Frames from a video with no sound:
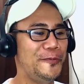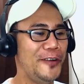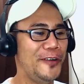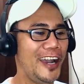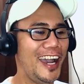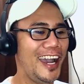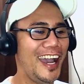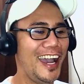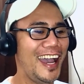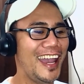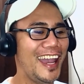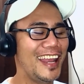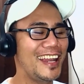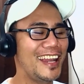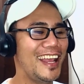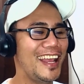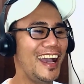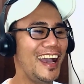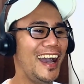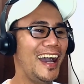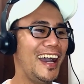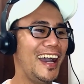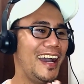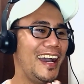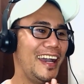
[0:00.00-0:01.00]
But
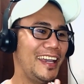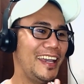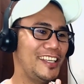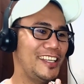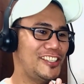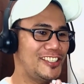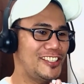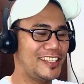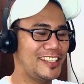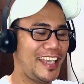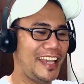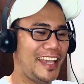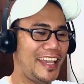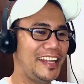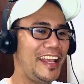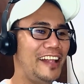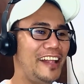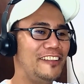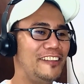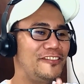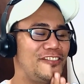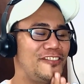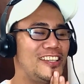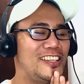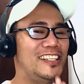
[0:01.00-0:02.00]
I just can't
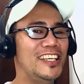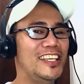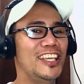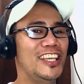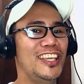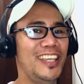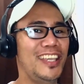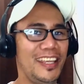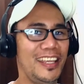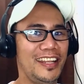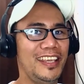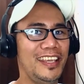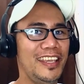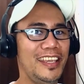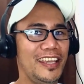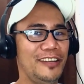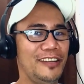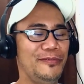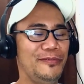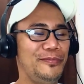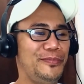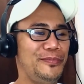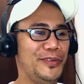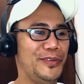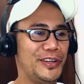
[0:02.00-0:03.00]
help feeling giddy
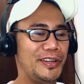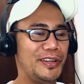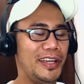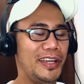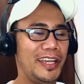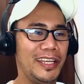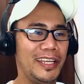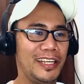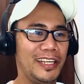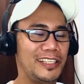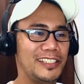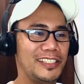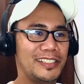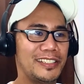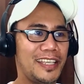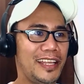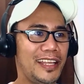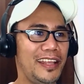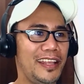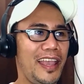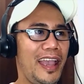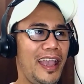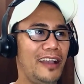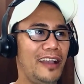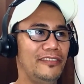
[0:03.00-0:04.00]
and I just
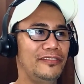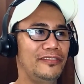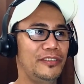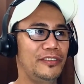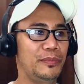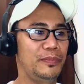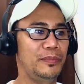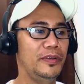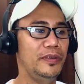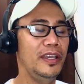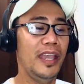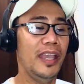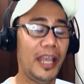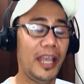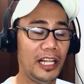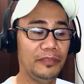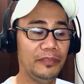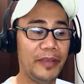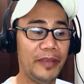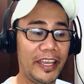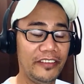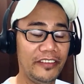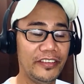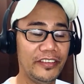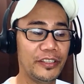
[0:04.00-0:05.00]
can't
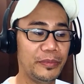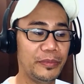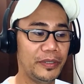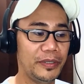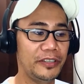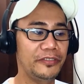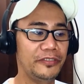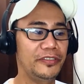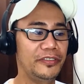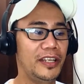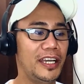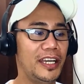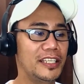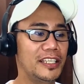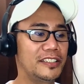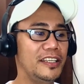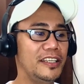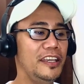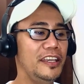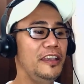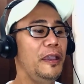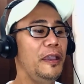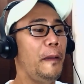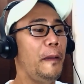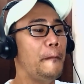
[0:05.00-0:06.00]
help having the
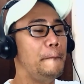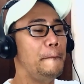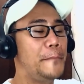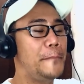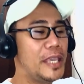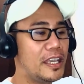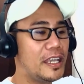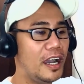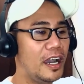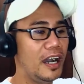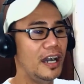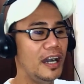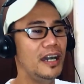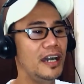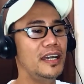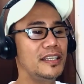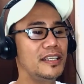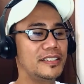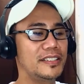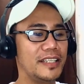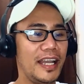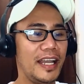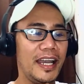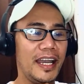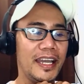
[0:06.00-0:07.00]
butterflies
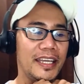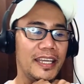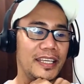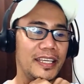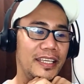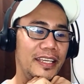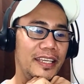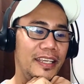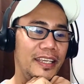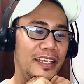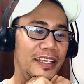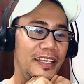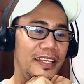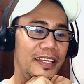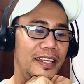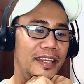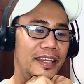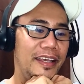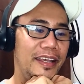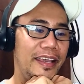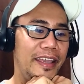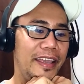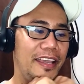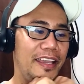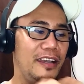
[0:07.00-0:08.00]
because I
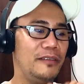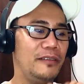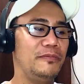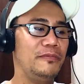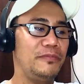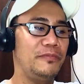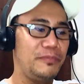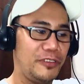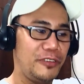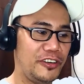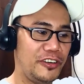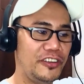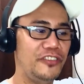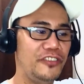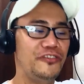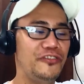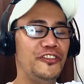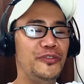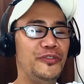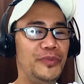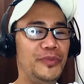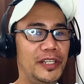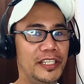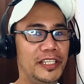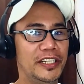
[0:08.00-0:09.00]
am pretty
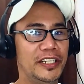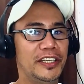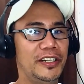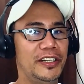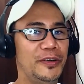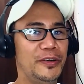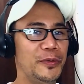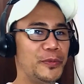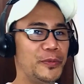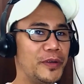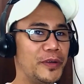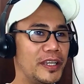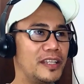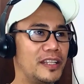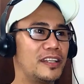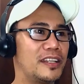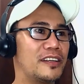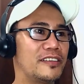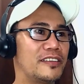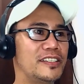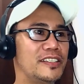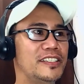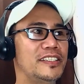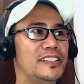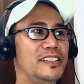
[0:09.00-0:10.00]
familiar with
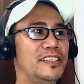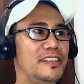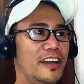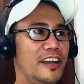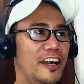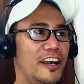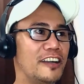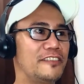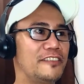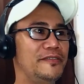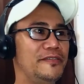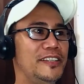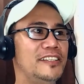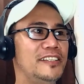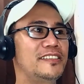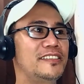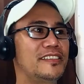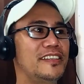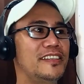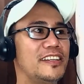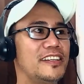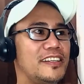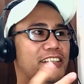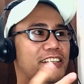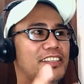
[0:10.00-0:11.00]
Christian Ochman's
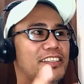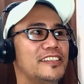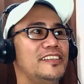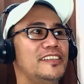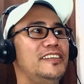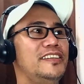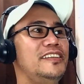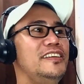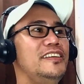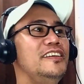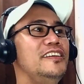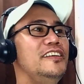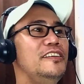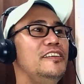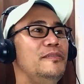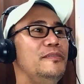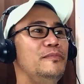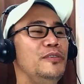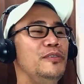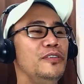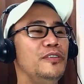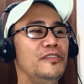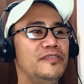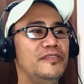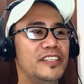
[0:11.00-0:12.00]
signature
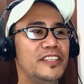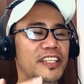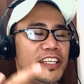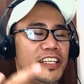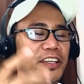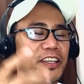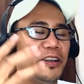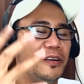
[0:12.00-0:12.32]
moves and